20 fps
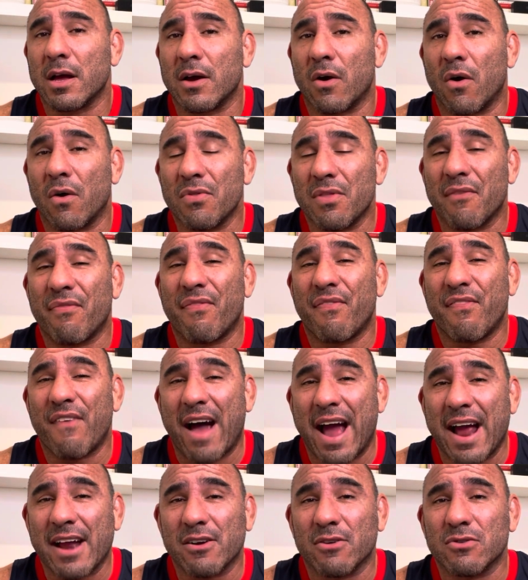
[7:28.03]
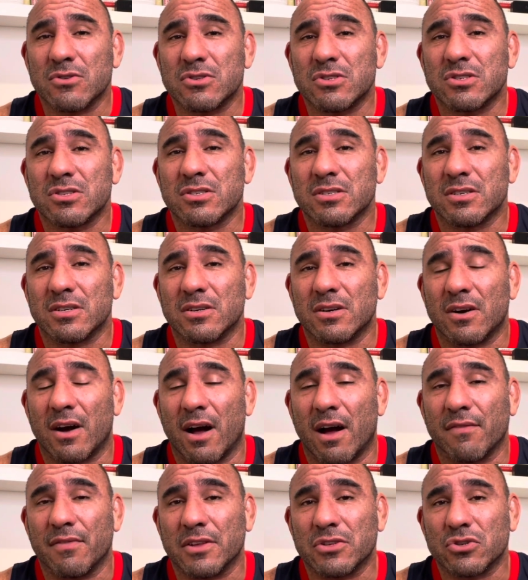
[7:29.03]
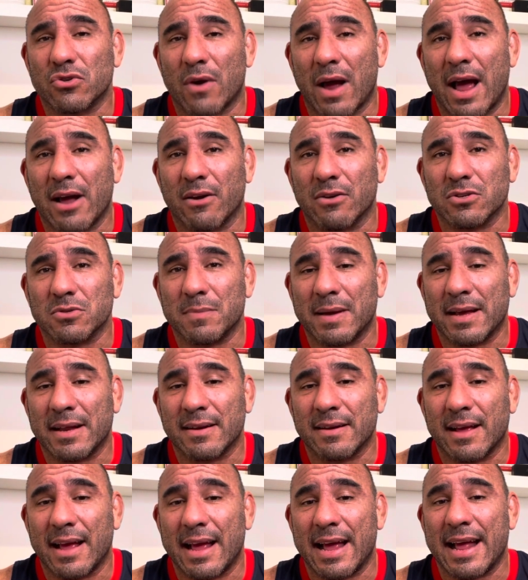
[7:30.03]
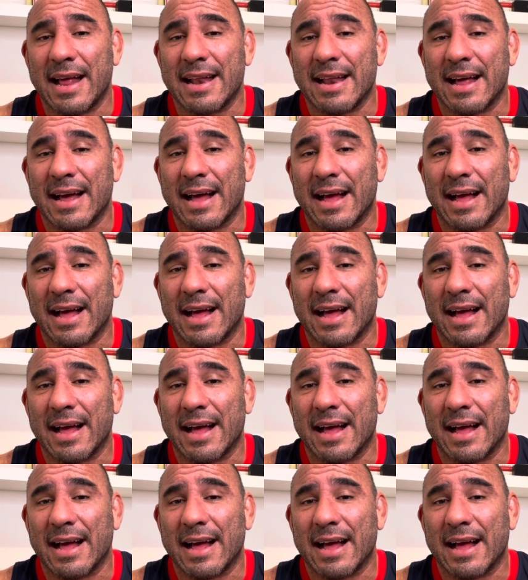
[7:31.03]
on the finals of the trials, man. And